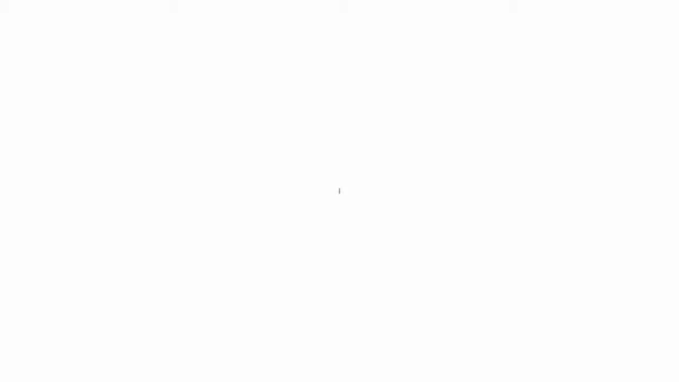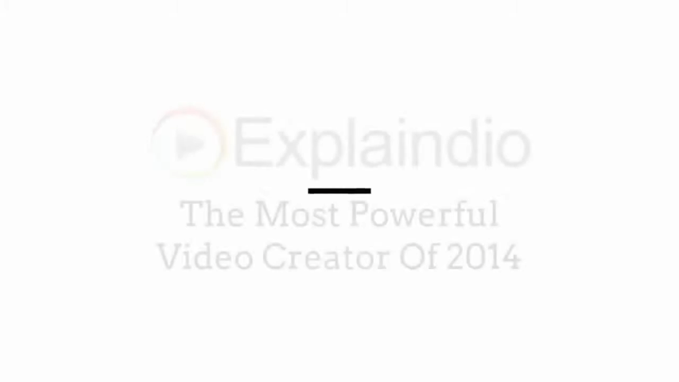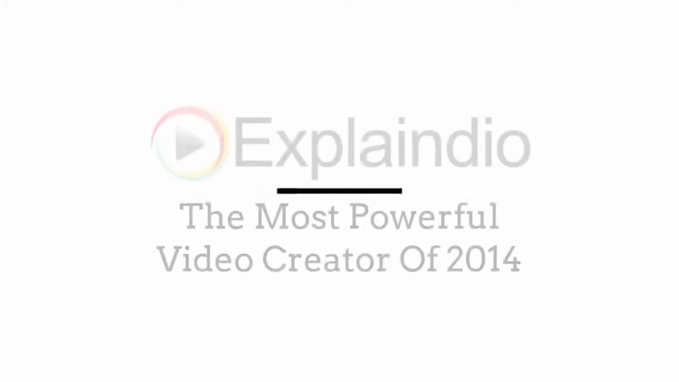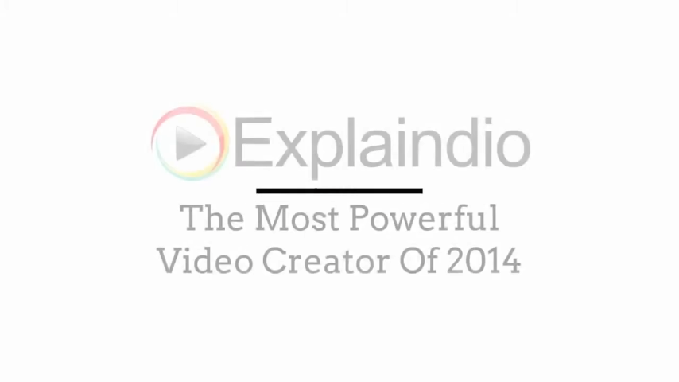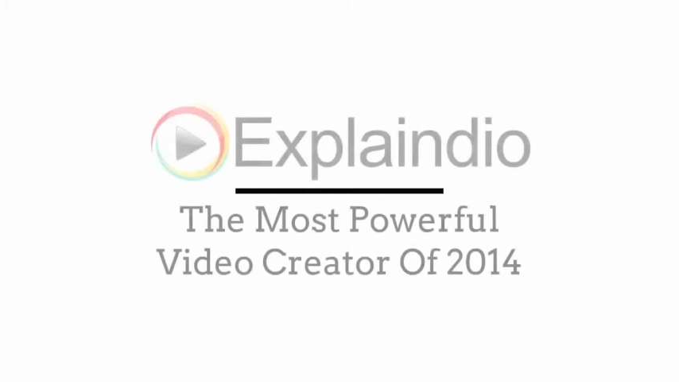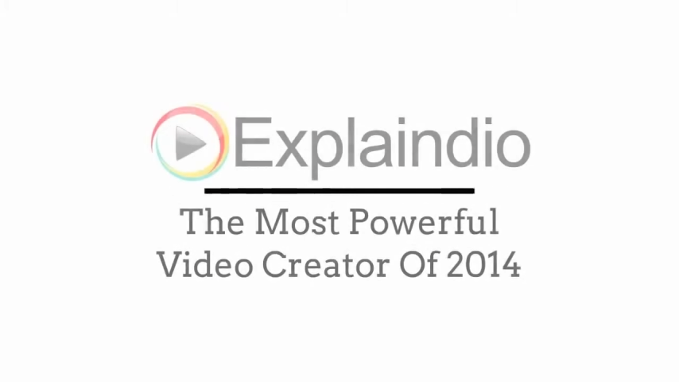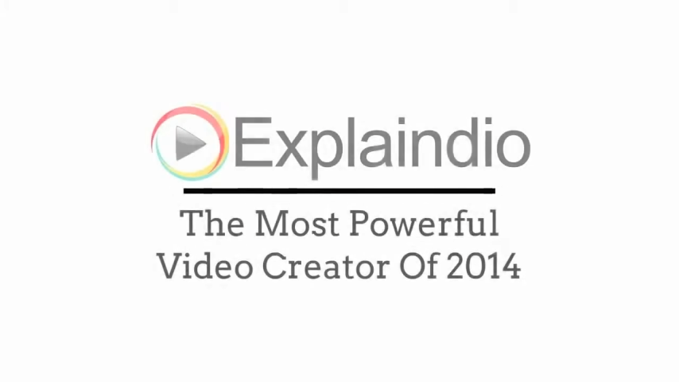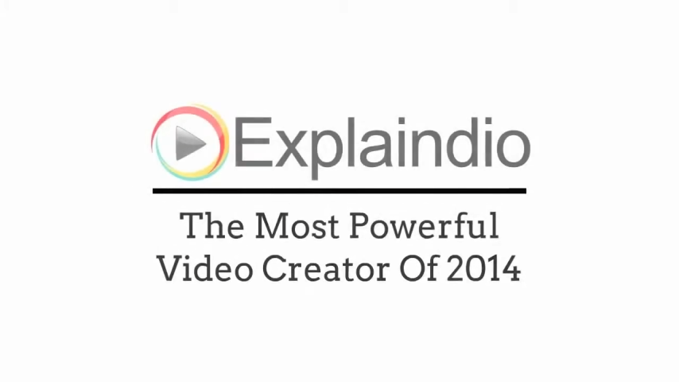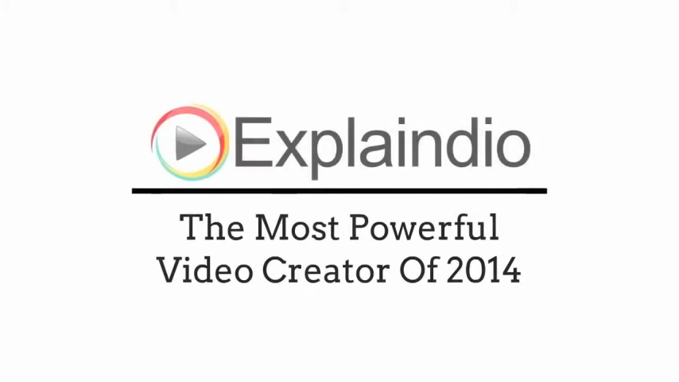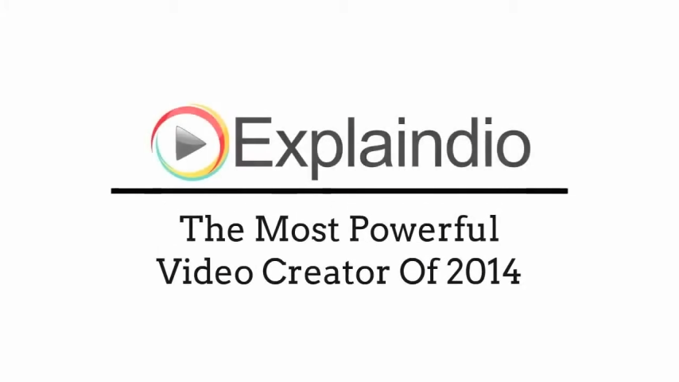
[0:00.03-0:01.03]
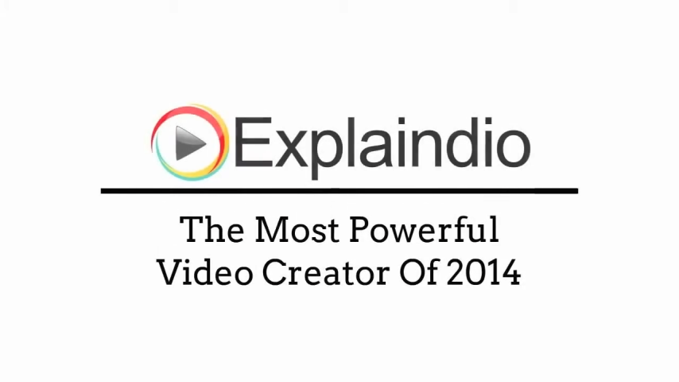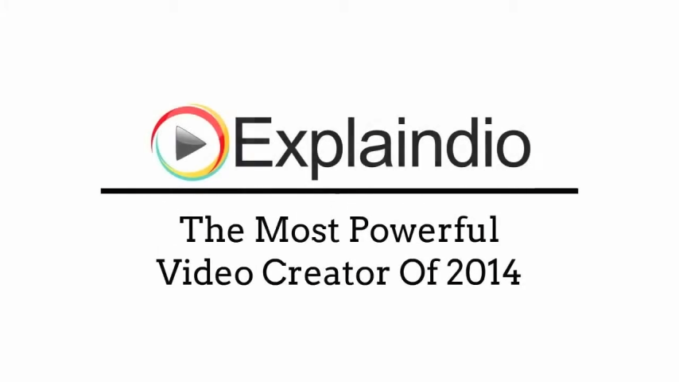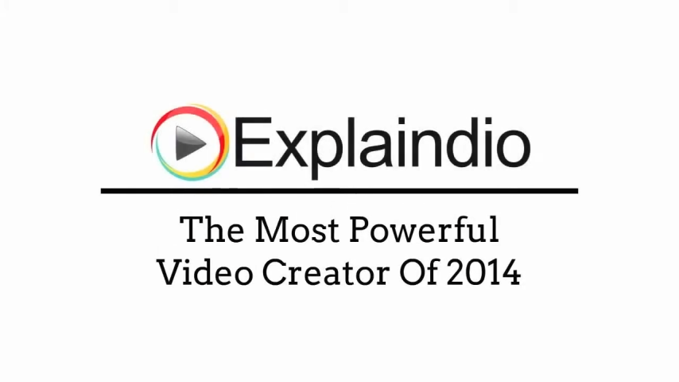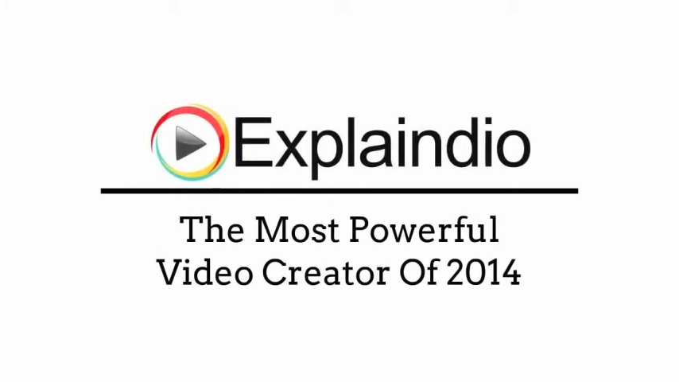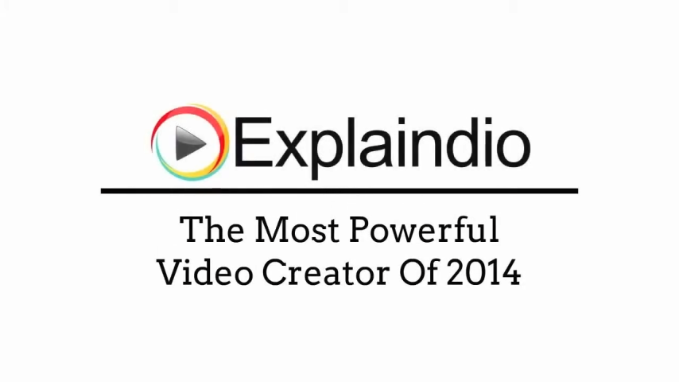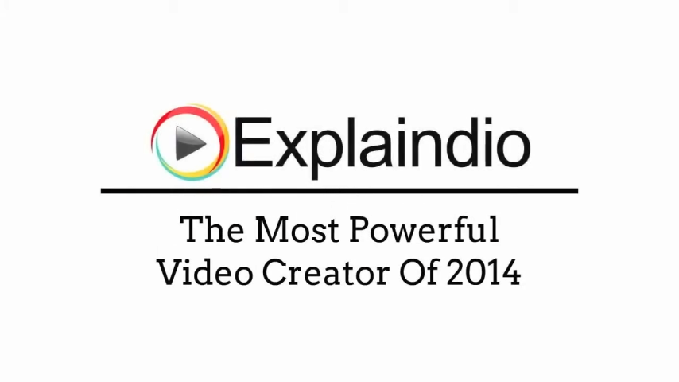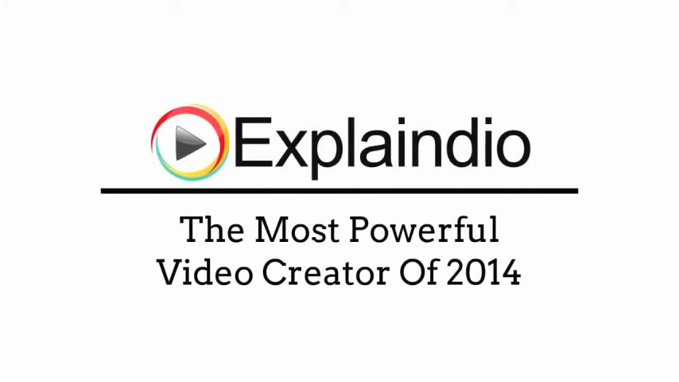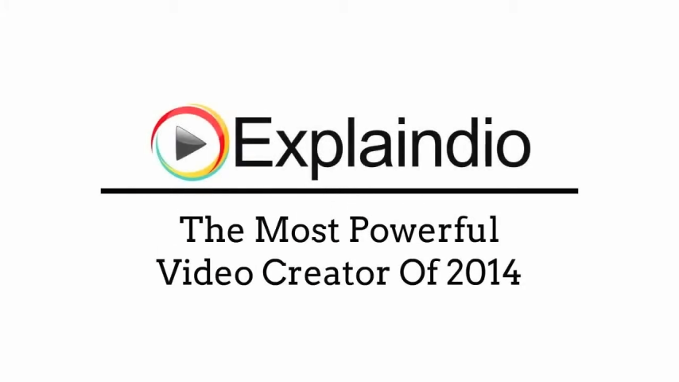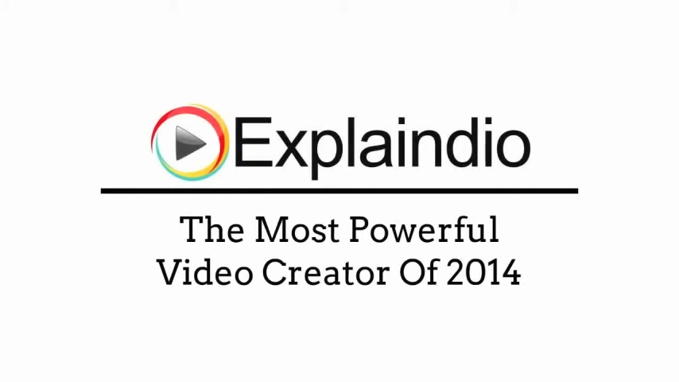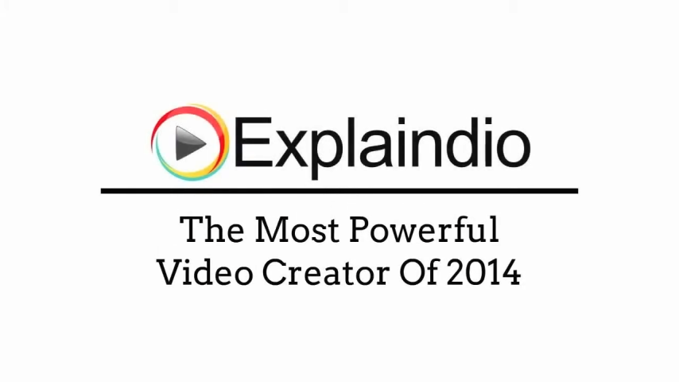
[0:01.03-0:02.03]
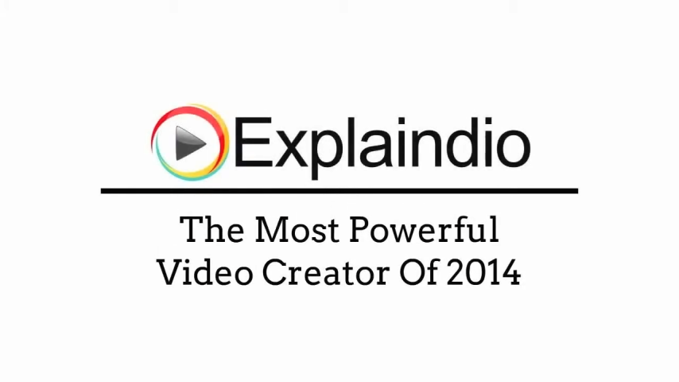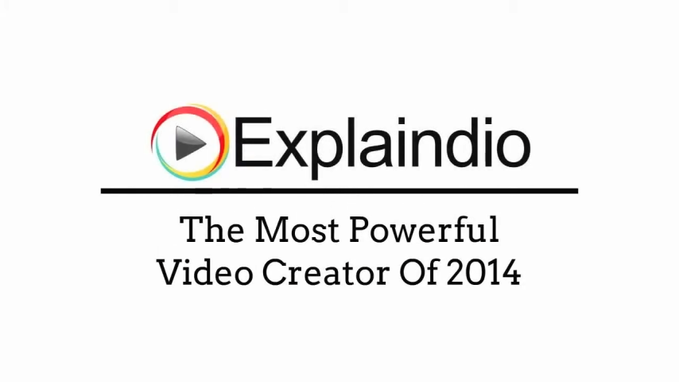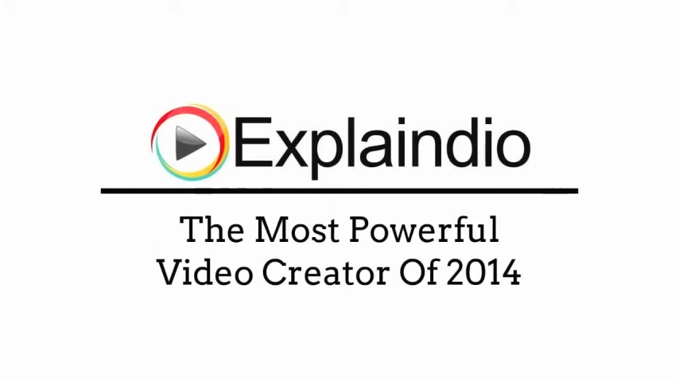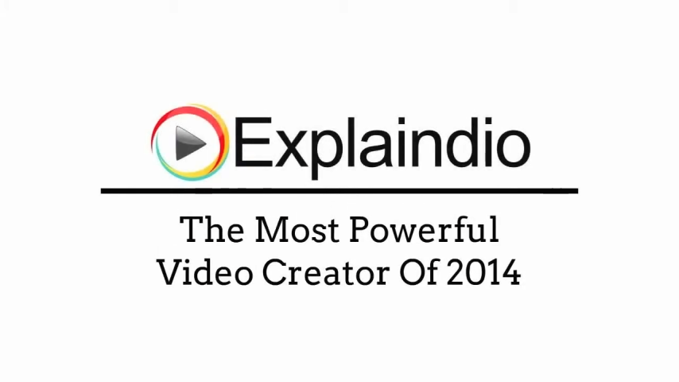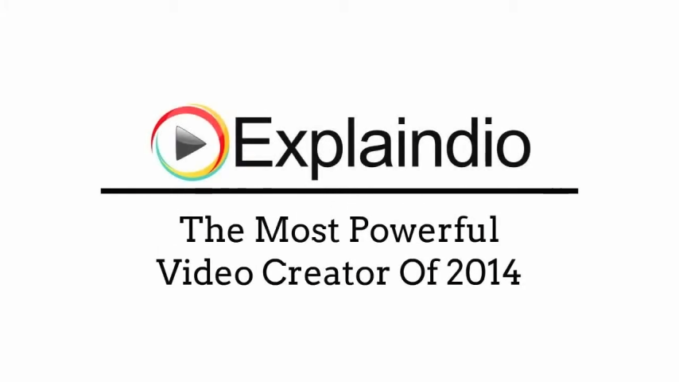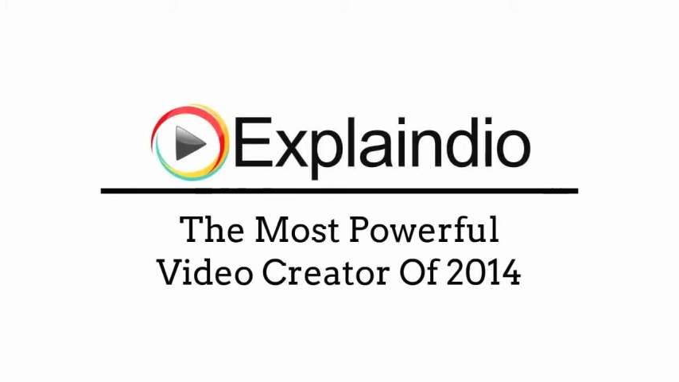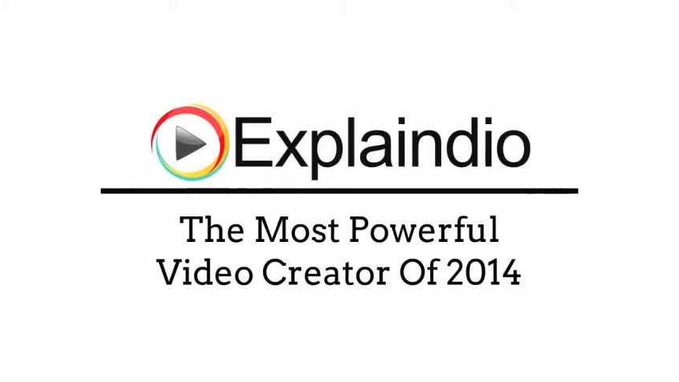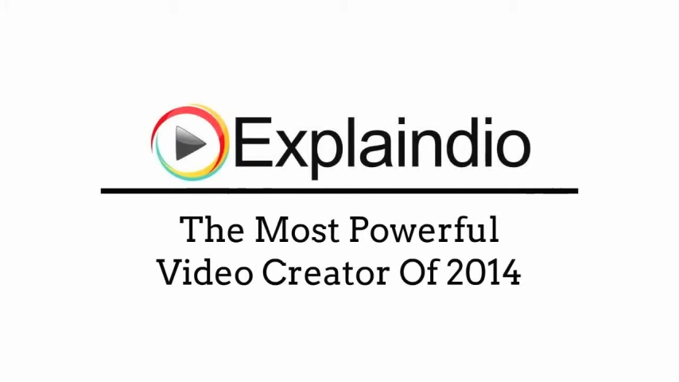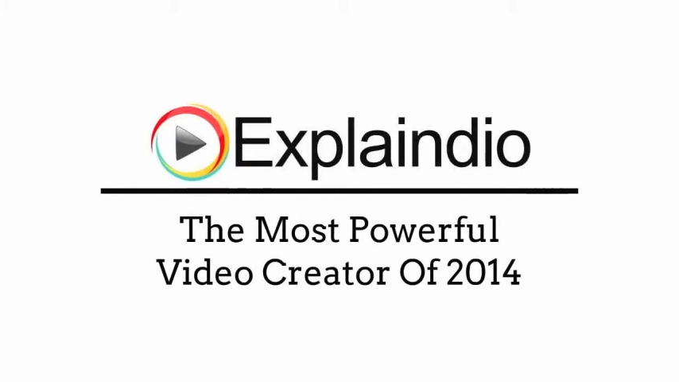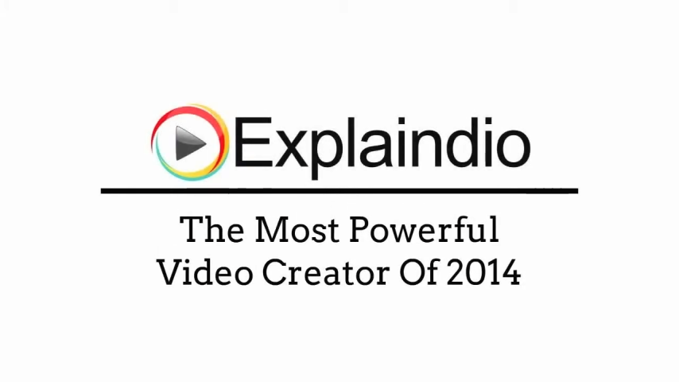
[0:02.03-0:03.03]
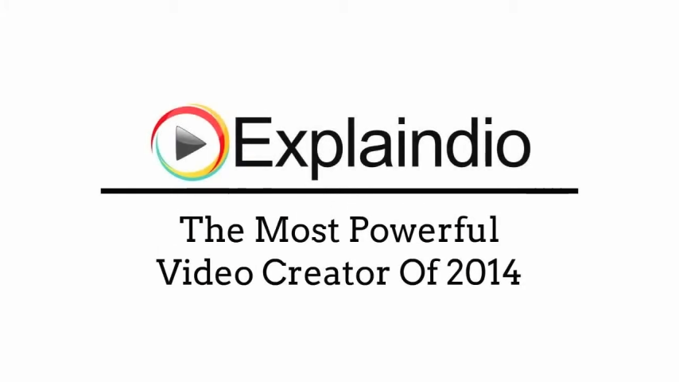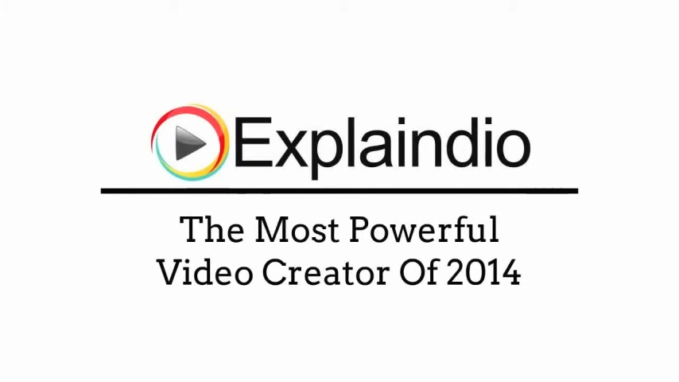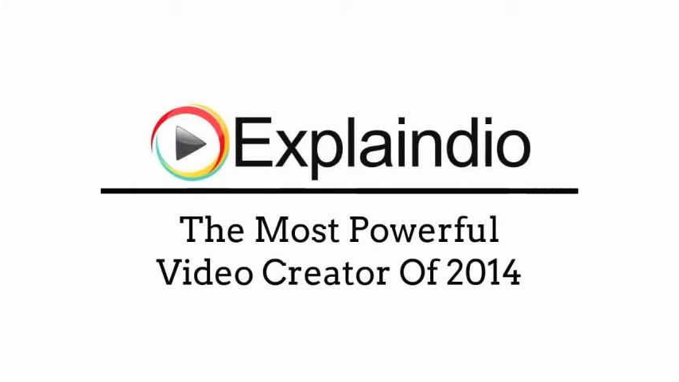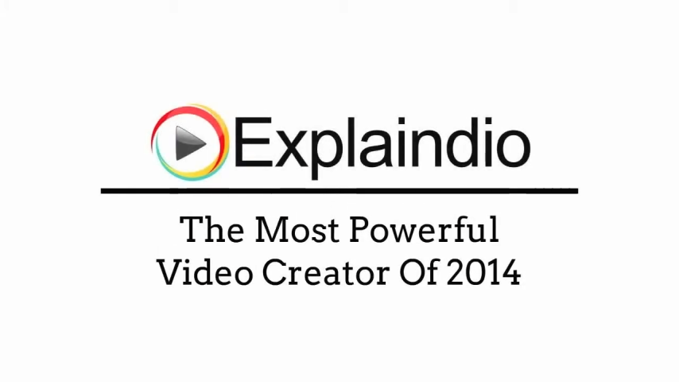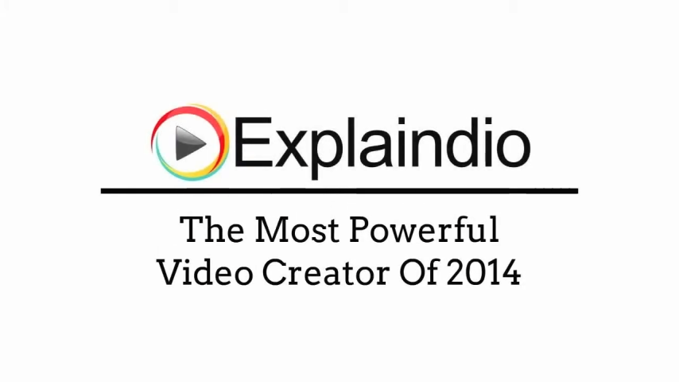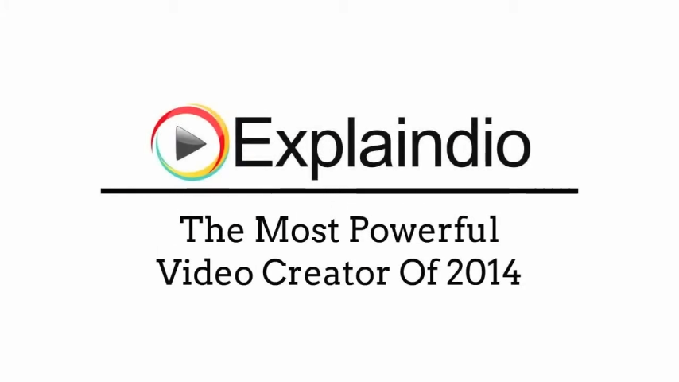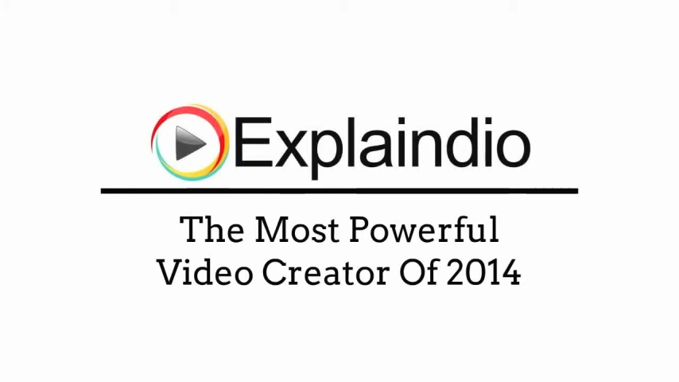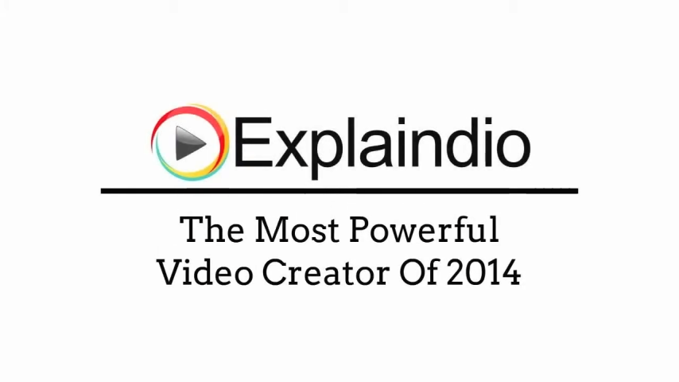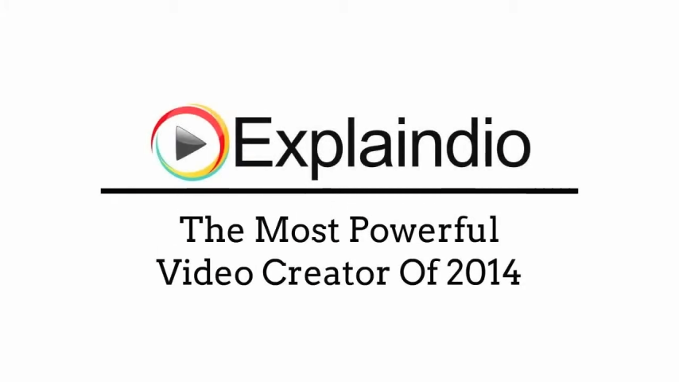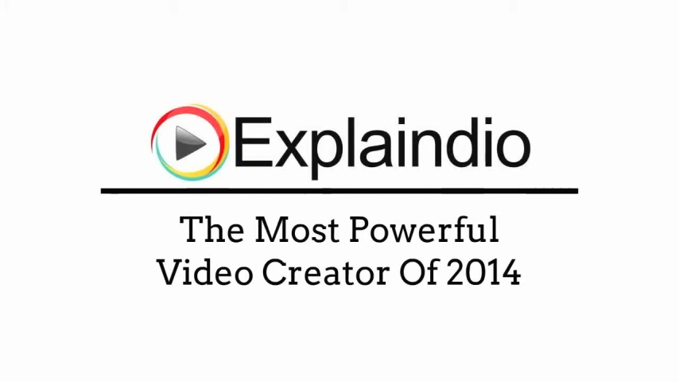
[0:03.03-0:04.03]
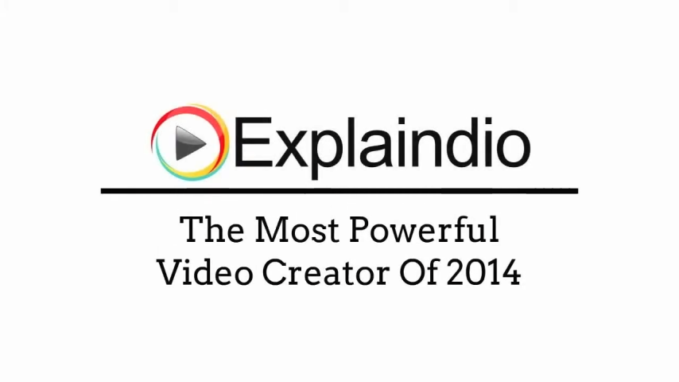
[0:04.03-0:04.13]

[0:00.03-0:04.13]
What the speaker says: (no speaker visible)